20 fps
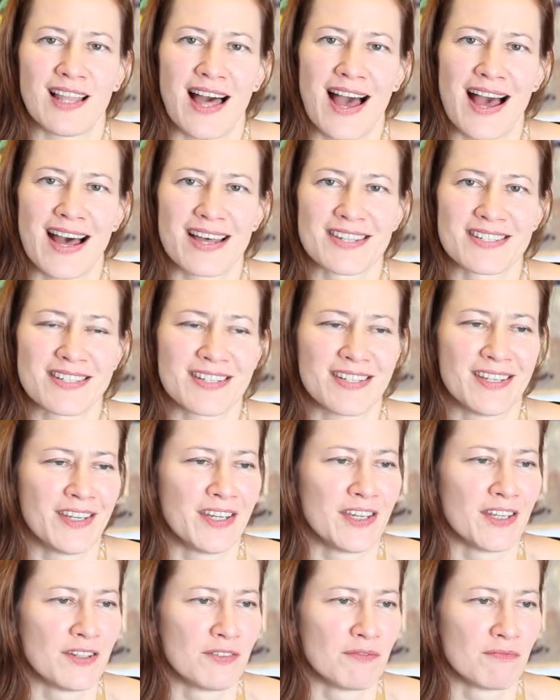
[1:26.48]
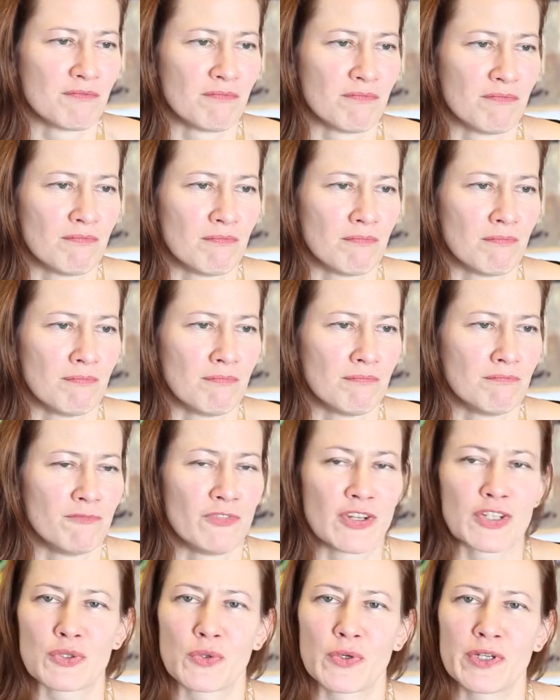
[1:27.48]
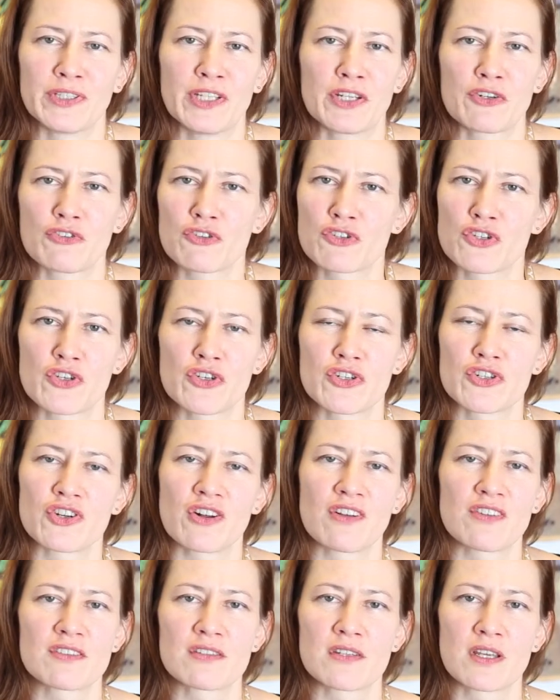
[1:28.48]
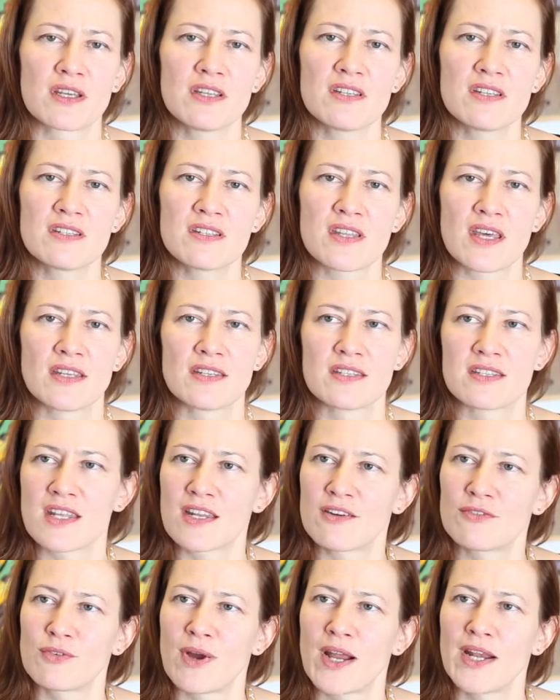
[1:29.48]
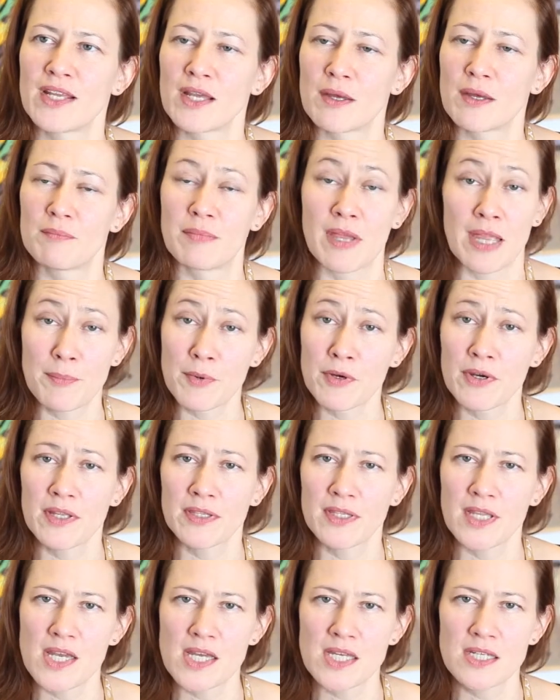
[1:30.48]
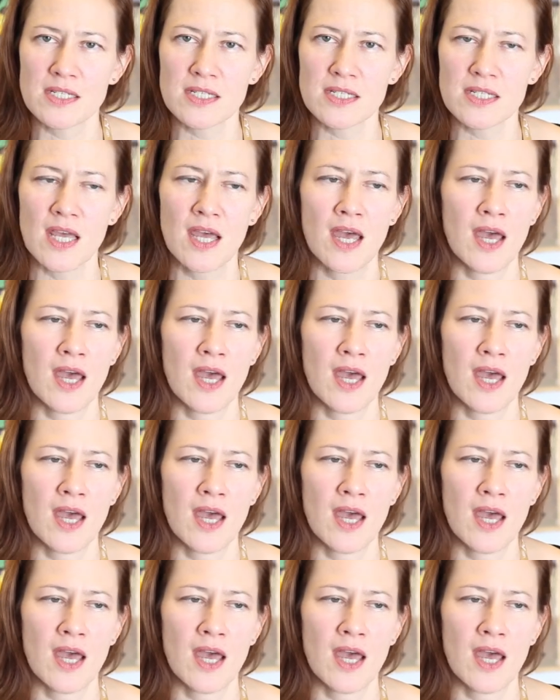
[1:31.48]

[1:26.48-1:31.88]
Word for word: class in Victorian literature and Charles Dickens, and instead of writing a paper at the end,